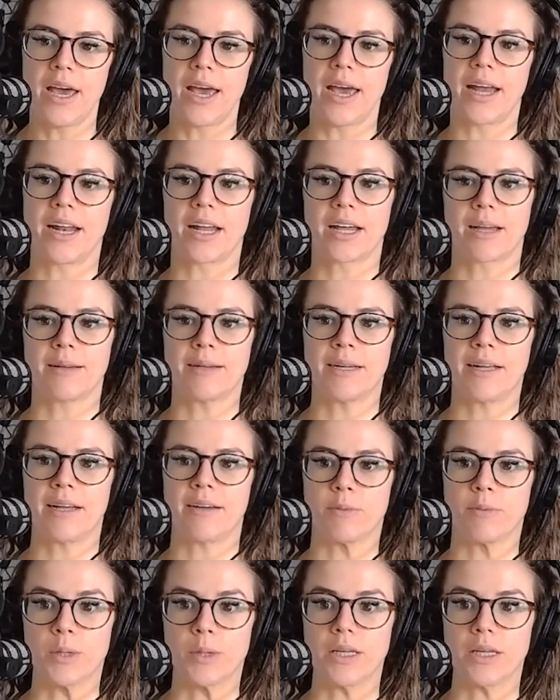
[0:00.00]
And it can
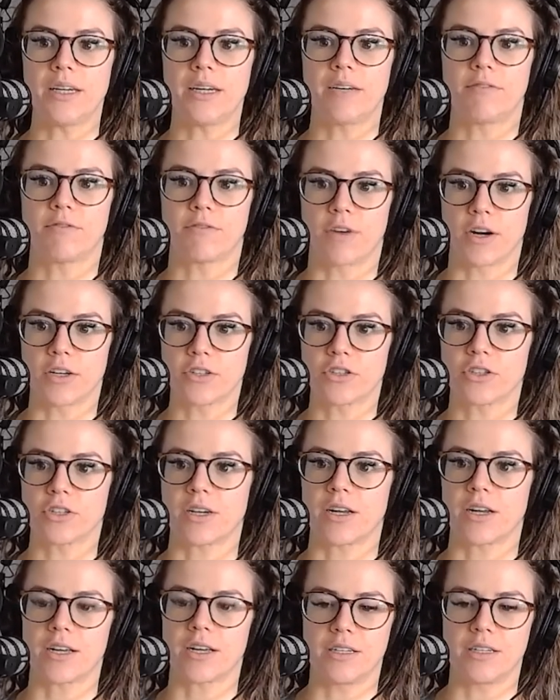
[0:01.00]
get really
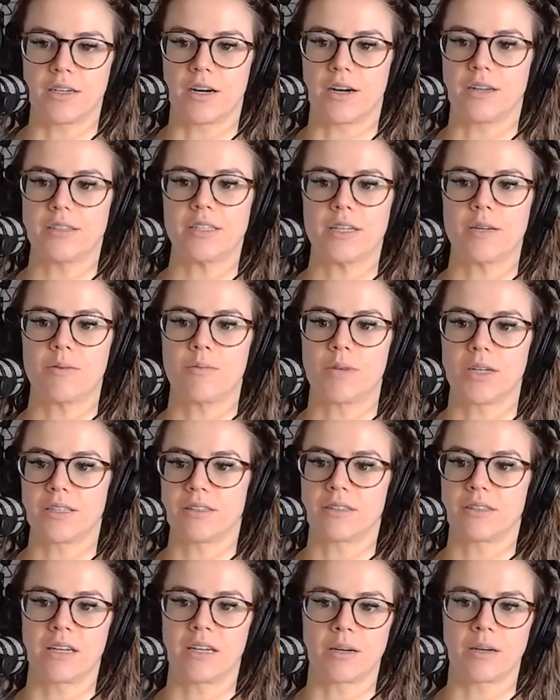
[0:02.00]
frustrating and daunting when
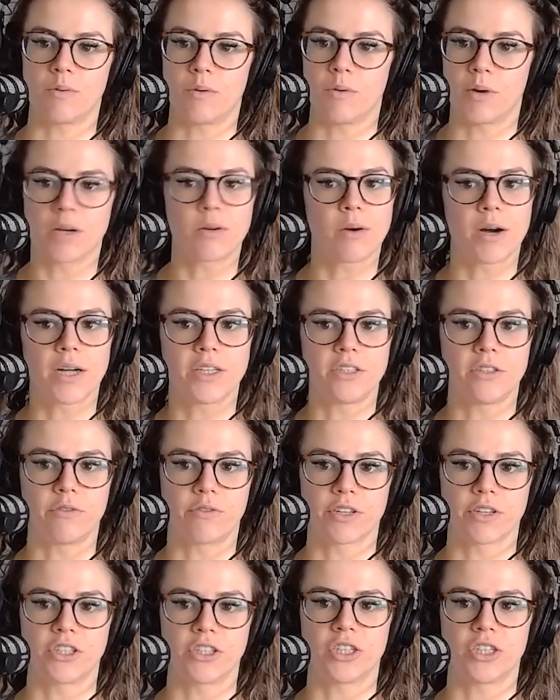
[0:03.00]
it's like, well, what do I do
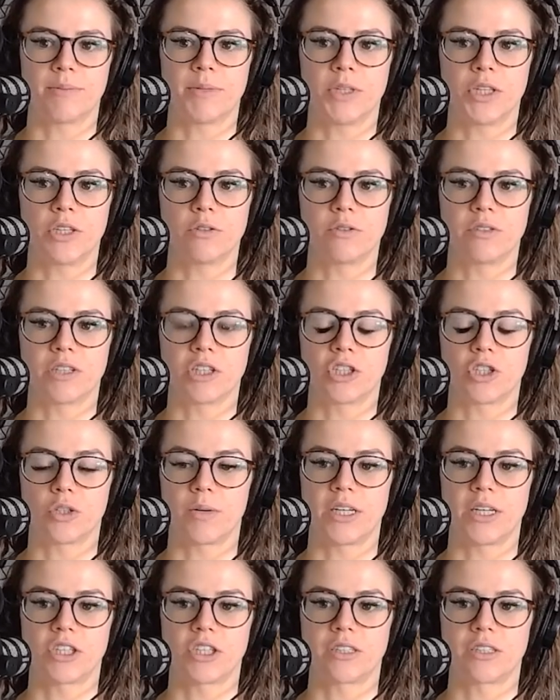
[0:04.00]
for the gym in those
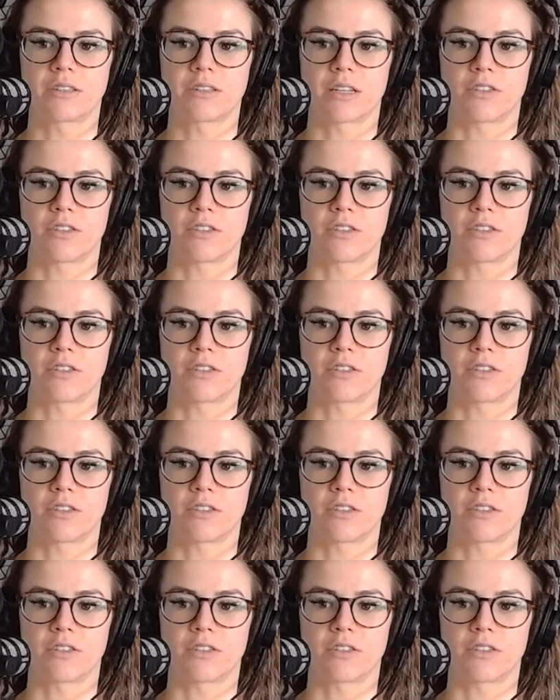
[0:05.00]
situations?